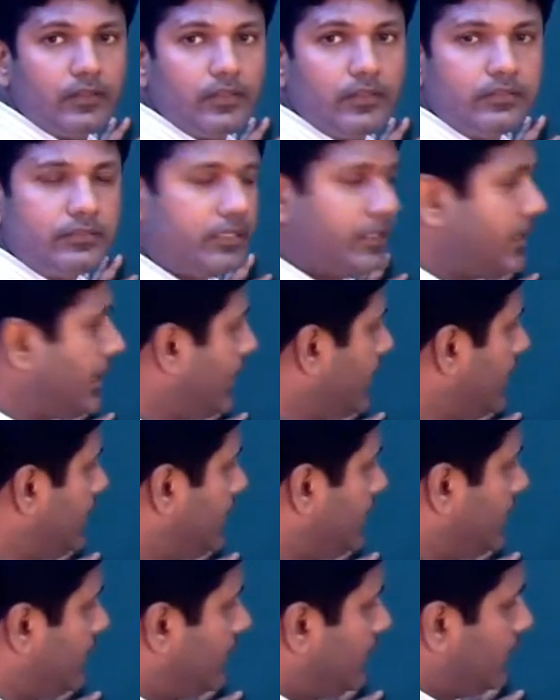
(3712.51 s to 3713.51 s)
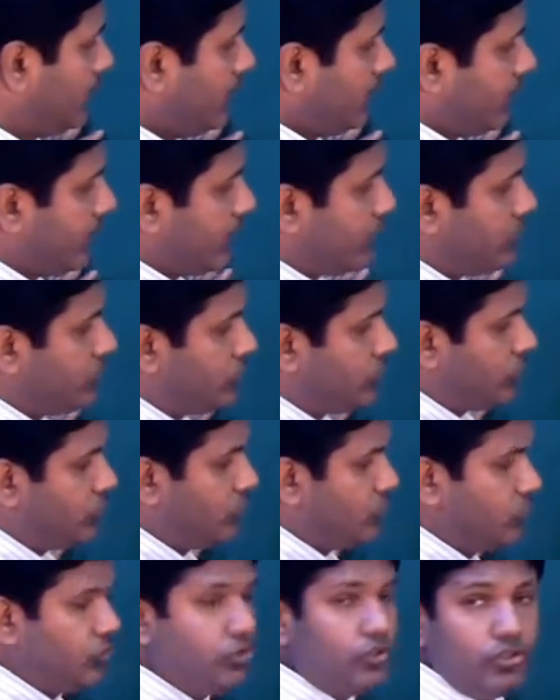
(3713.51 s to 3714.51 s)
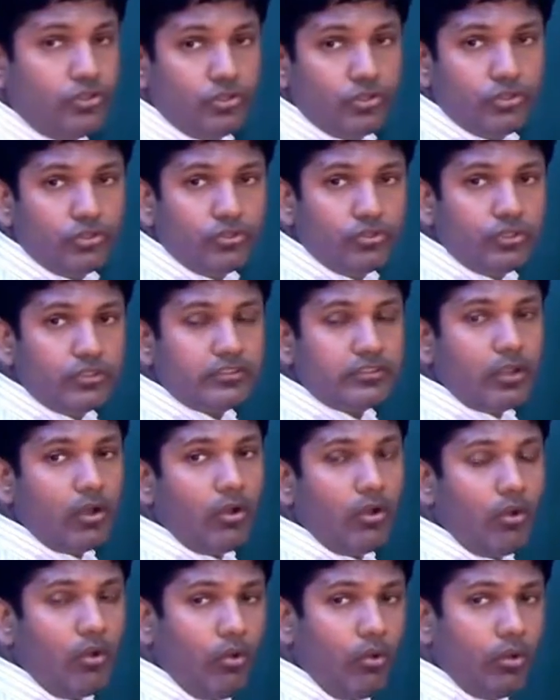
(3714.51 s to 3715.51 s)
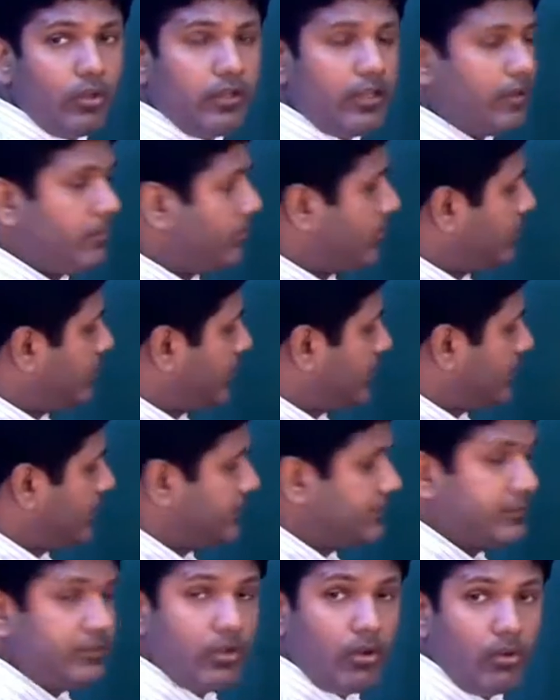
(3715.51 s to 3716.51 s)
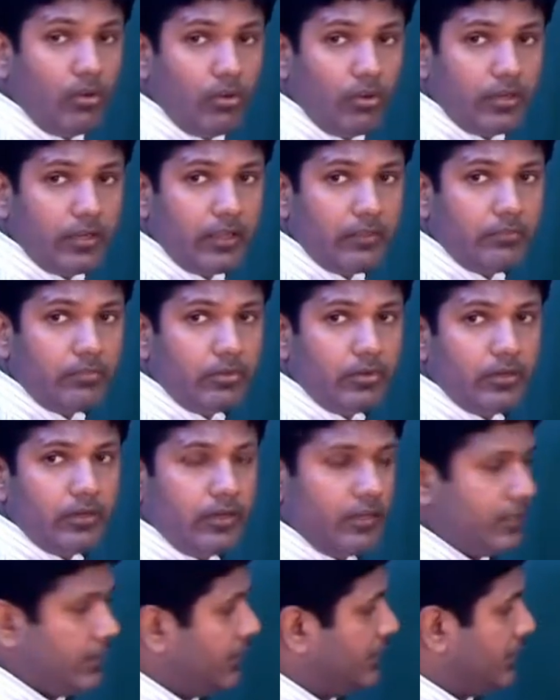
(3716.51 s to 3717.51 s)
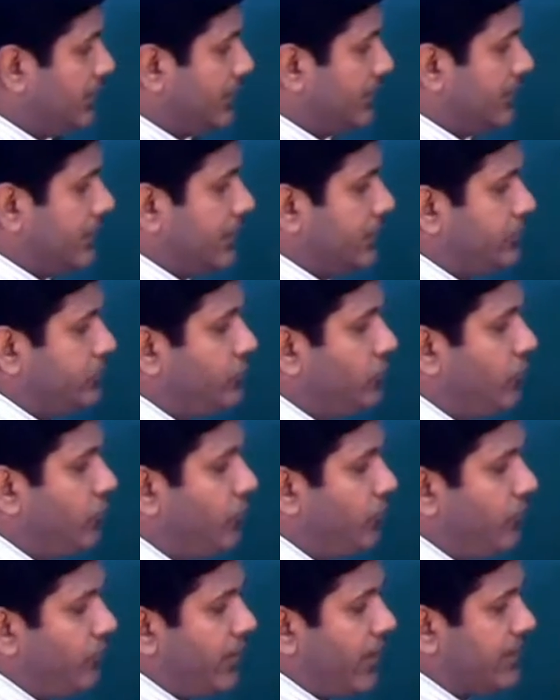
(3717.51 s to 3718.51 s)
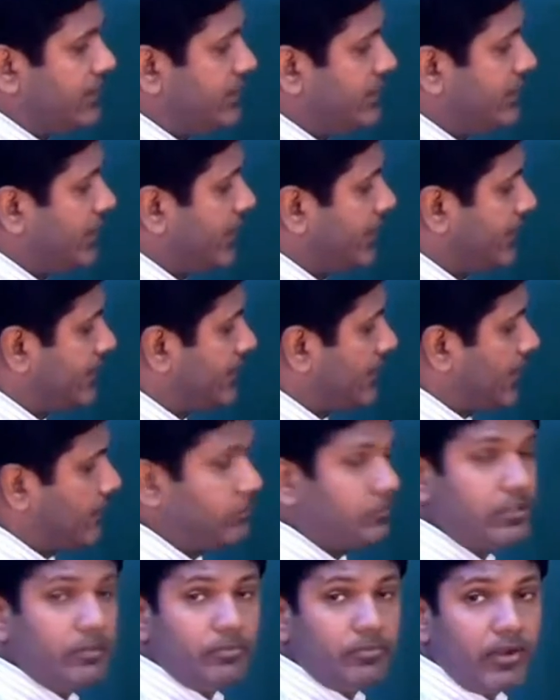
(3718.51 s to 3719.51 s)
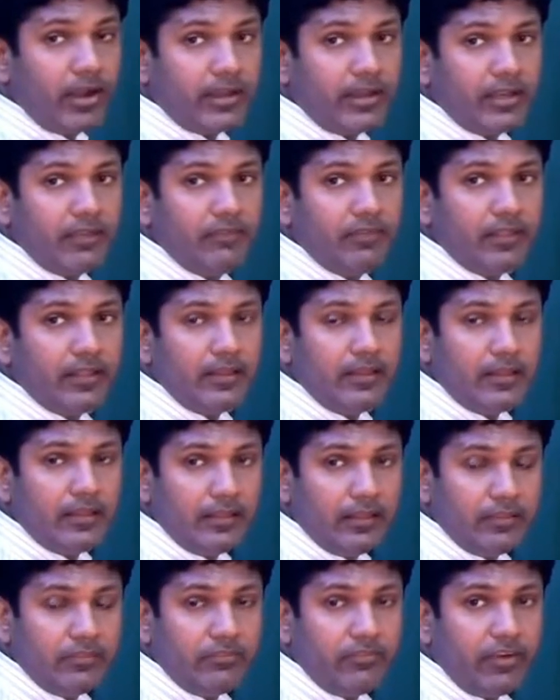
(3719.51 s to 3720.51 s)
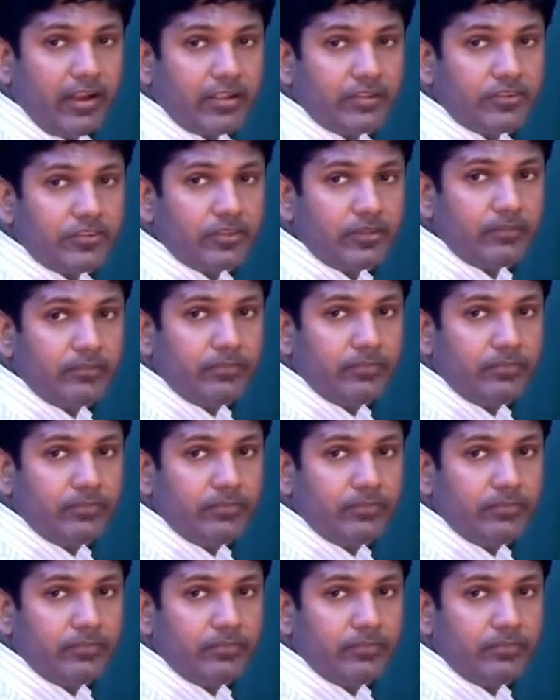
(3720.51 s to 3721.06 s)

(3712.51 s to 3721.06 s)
See that? The 2 is a whole number and this is a whole number. There is no fraction I'm subtracting within this fraction.